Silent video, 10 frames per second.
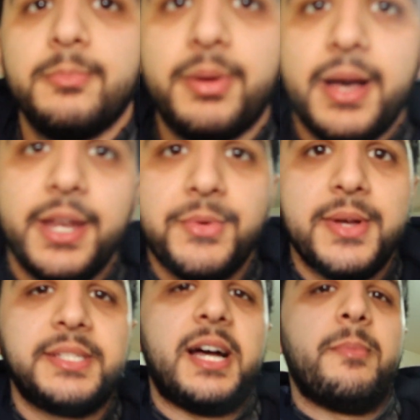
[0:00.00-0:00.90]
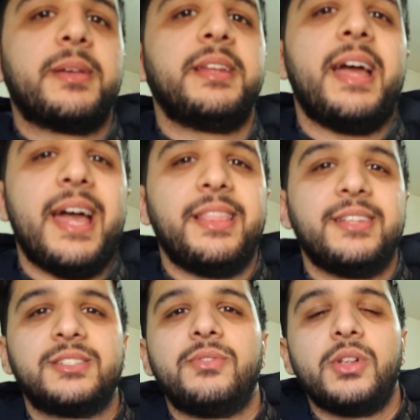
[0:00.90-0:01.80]
But anyways, I'm gonna end
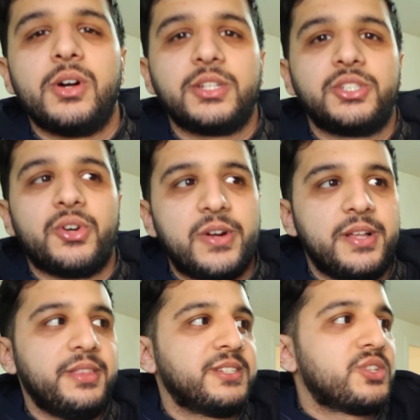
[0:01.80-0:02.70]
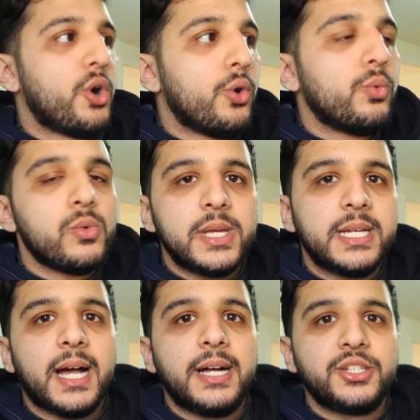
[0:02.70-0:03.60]
this vlog short. This whole
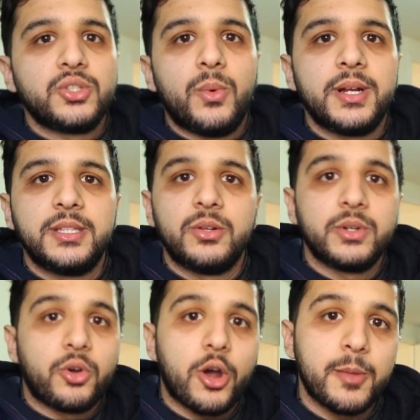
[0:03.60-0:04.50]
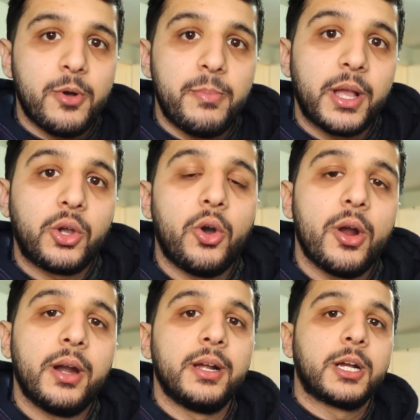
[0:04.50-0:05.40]
week, I just wanted to record about my
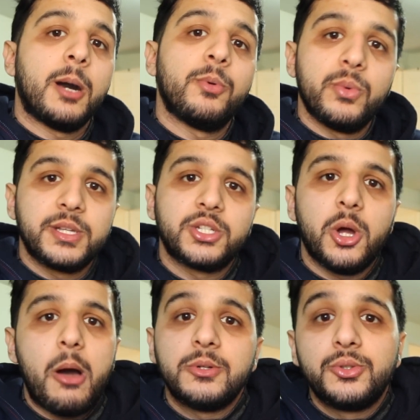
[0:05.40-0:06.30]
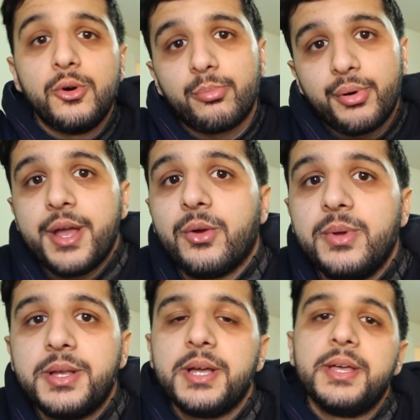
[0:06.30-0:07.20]
car. A couple weeks ago, I was doing prank
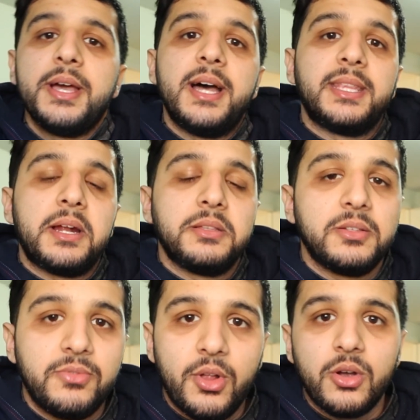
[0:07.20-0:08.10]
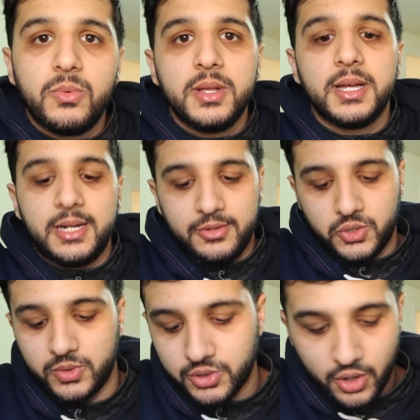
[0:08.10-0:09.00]
week, and then I did the vlog week, and now
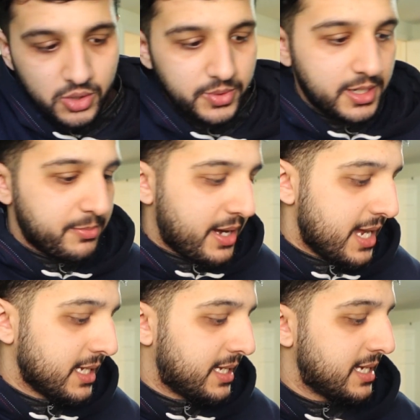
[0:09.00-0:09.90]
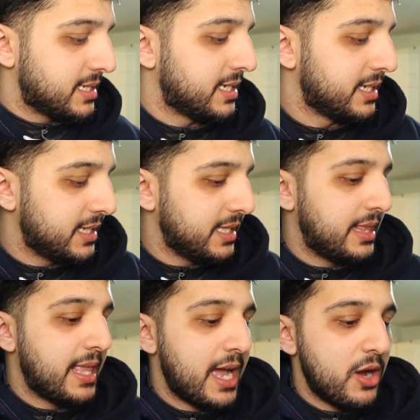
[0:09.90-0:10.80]
this was car week, but I guess
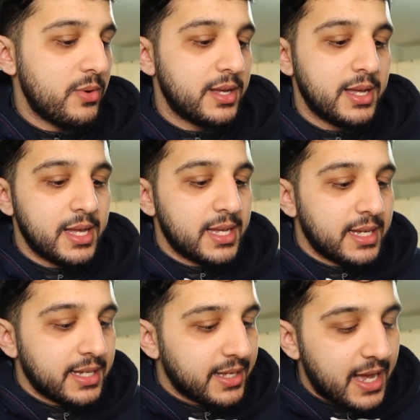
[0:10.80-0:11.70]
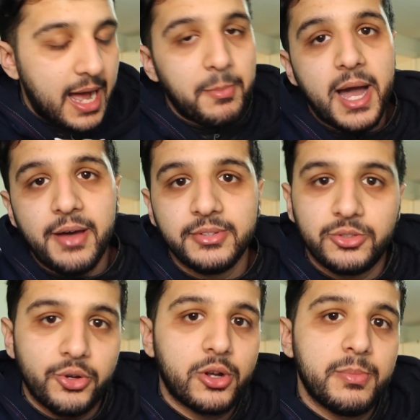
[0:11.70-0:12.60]
now I'm gonna have
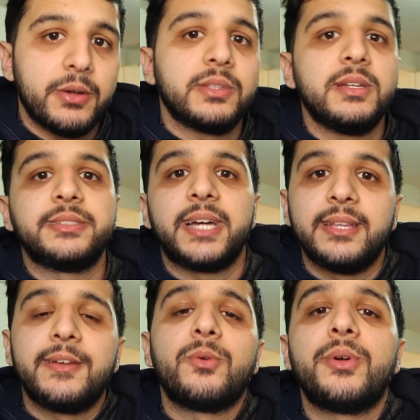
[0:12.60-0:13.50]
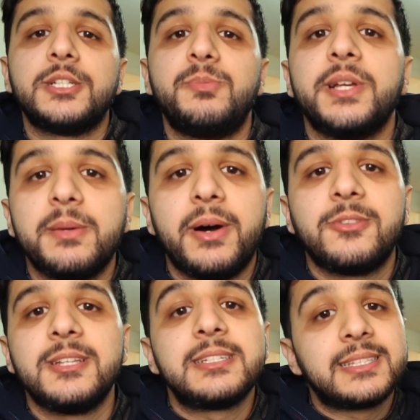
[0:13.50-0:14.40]
to talk about this. I didn't want to speak
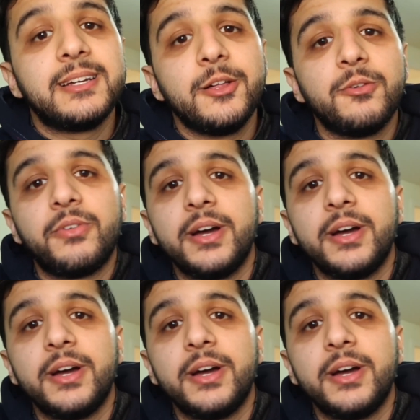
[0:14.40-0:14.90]
about this till the